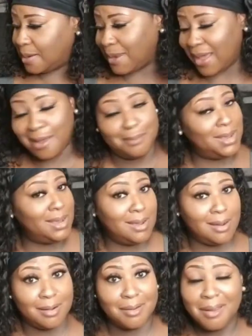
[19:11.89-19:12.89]
I'm in
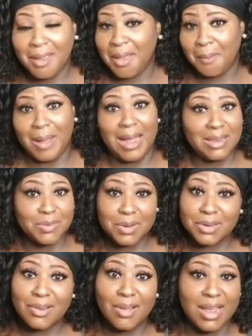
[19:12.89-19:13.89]
here, might as well
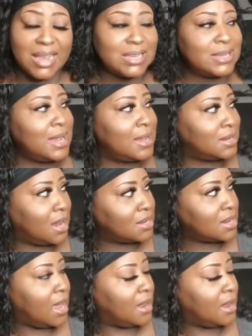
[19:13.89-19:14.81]
start exercising, because